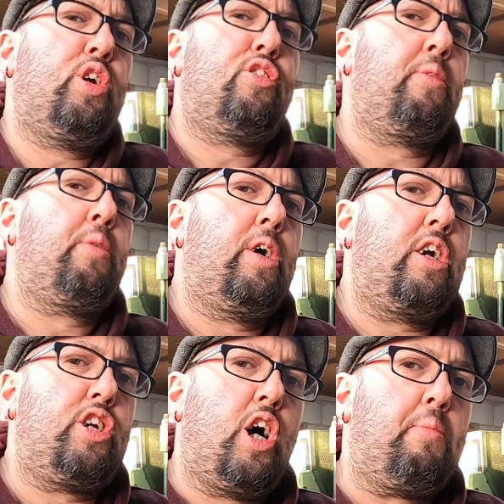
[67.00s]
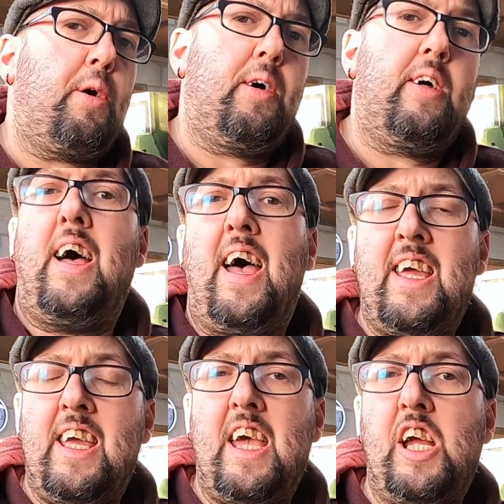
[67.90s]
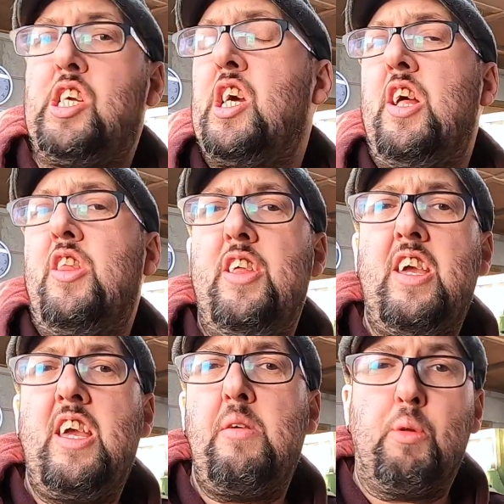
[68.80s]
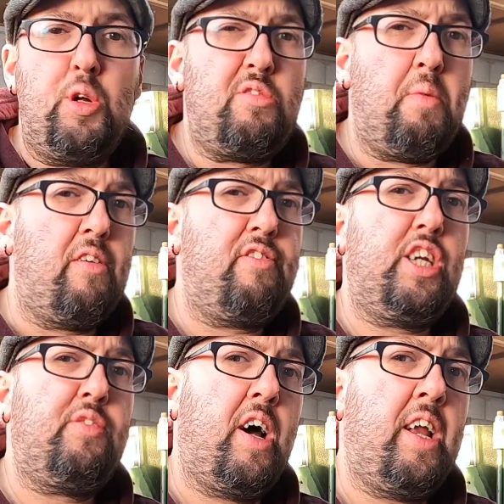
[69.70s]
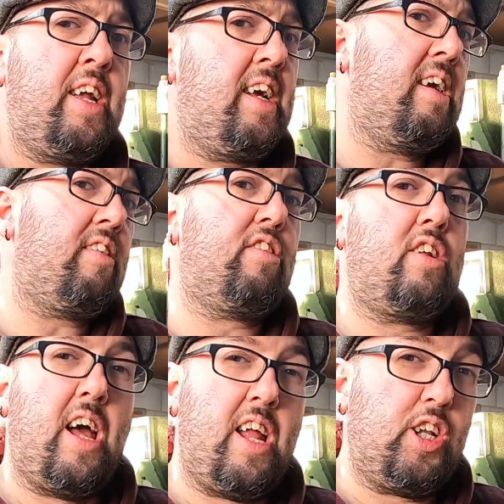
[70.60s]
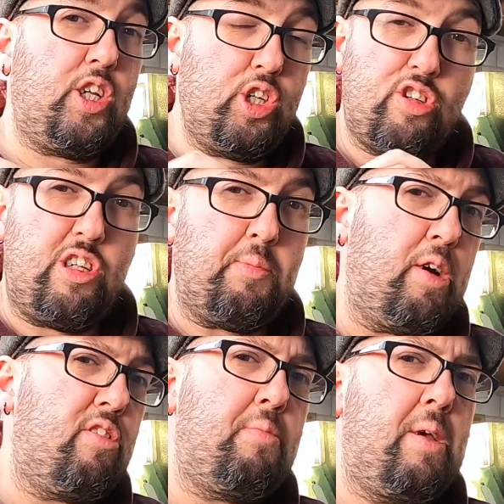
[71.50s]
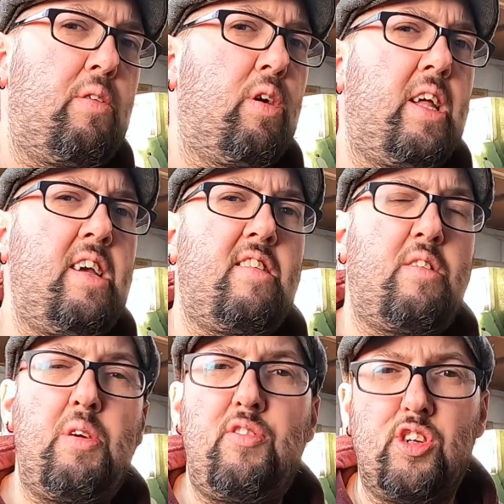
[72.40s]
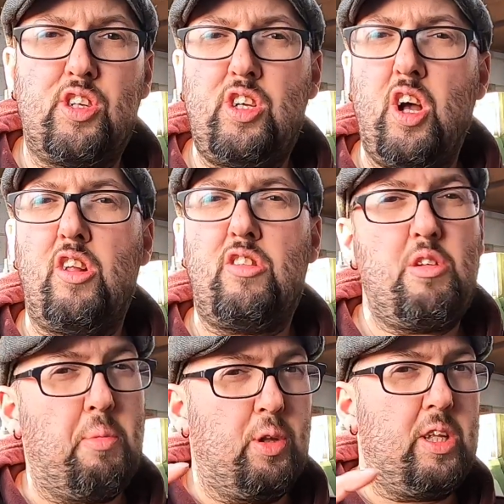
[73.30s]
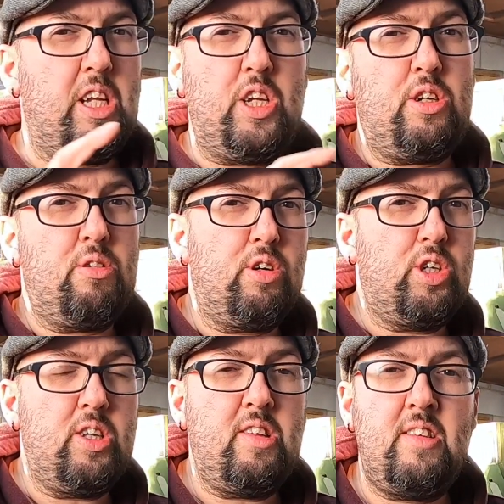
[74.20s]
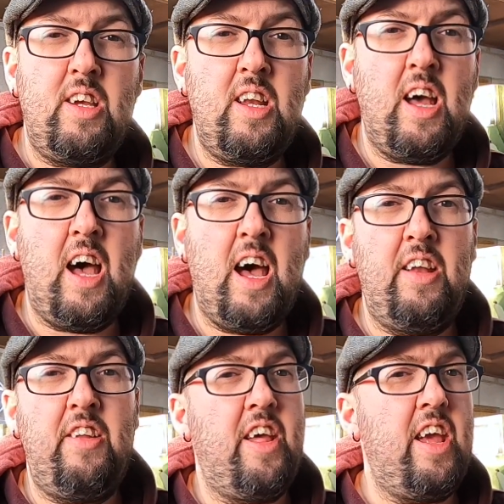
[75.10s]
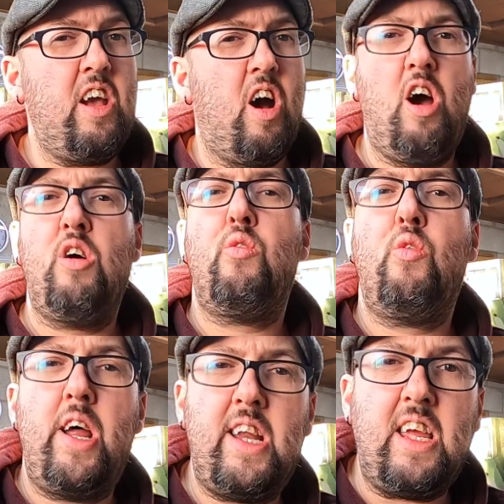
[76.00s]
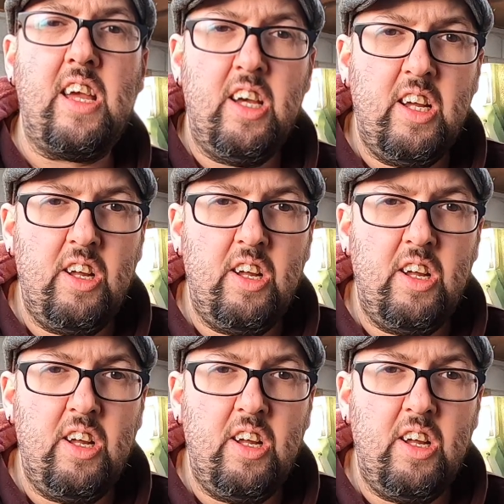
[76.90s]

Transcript: news from the workshop. Engage. The Blue Spot fish fan is just about to be released. We've just got to put the instructions in and they are ready